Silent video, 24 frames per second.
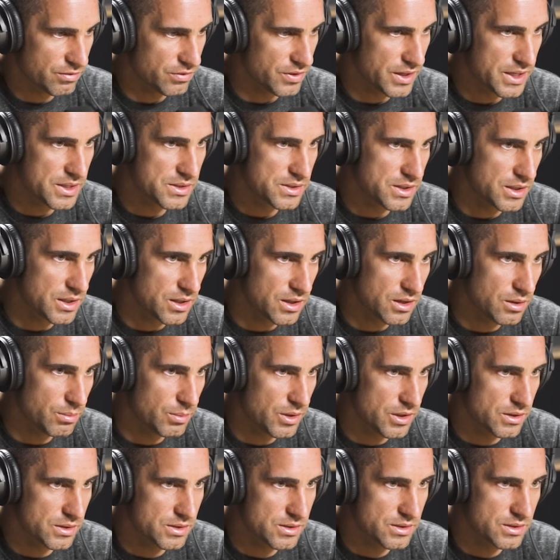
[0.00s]
friends in and
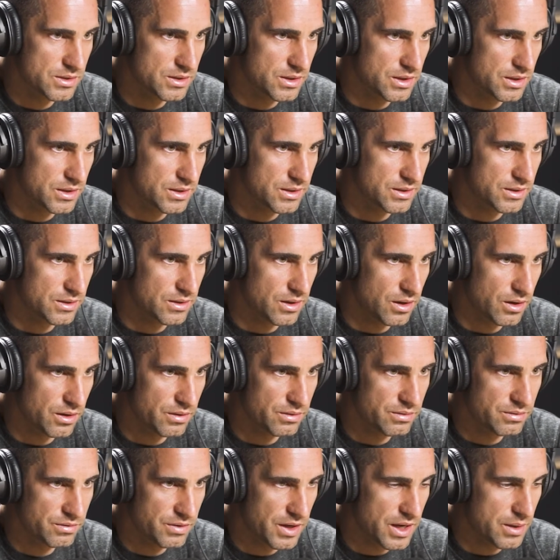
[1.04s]
amongst
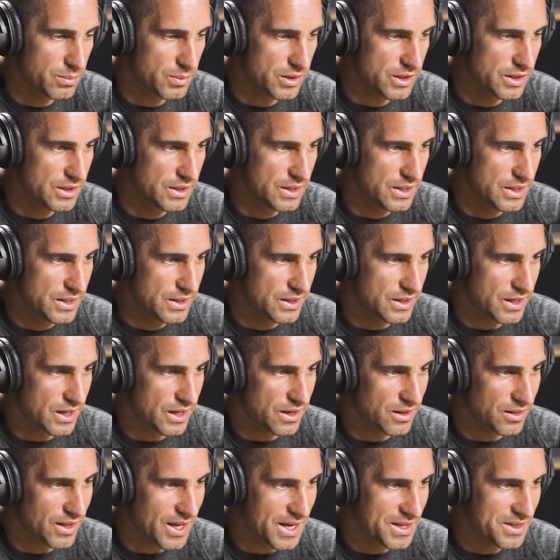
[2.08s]
our family
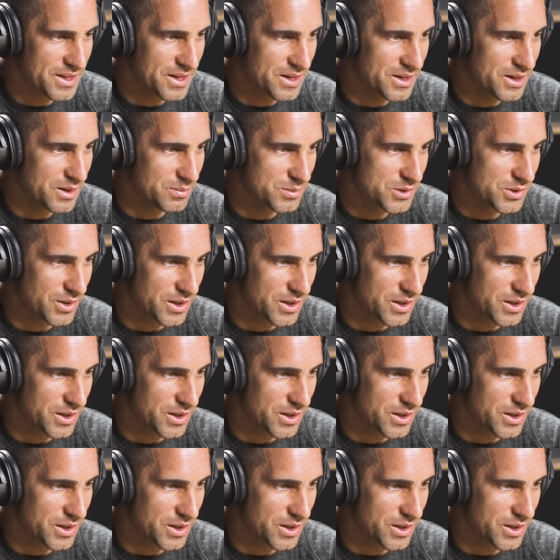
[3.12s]
kind of lined that up.